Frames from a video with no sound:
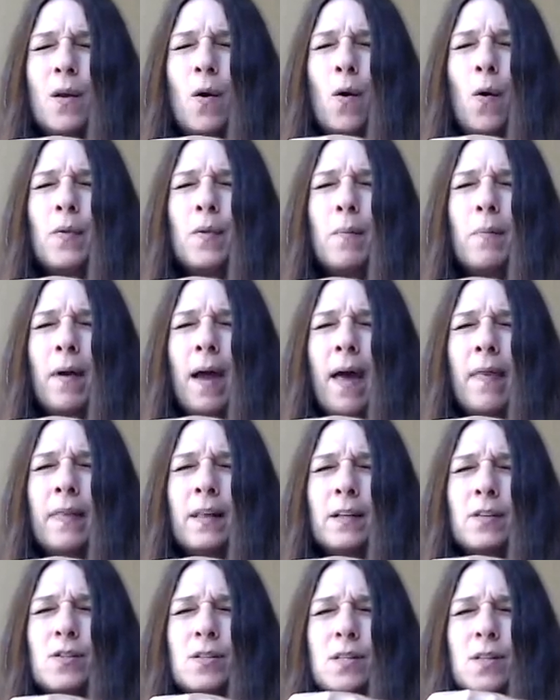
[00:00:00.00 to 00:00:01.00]
Hold the breath
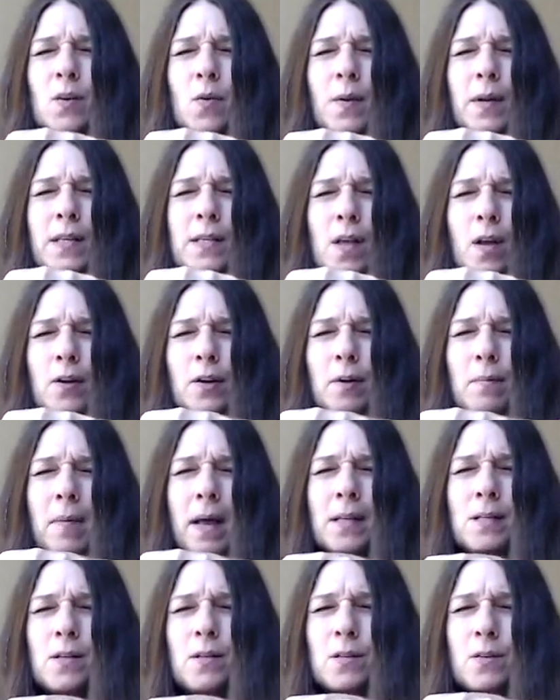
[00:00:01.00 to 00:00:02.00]
and just squeeze all your
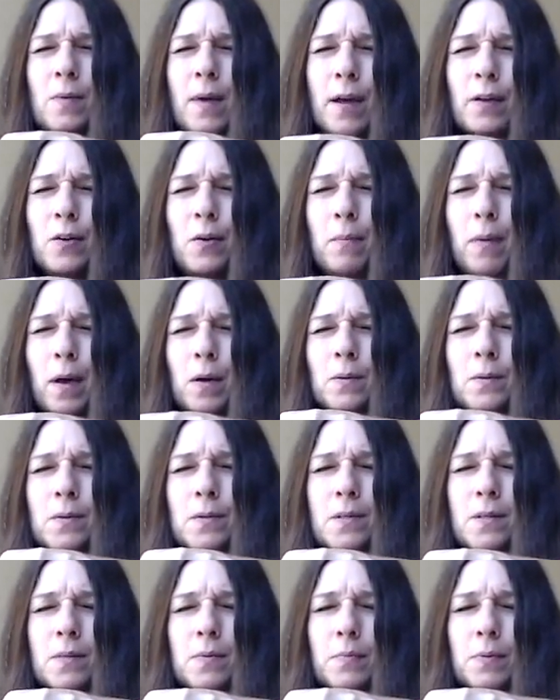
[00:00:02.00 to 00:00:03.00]
muscles around your bones.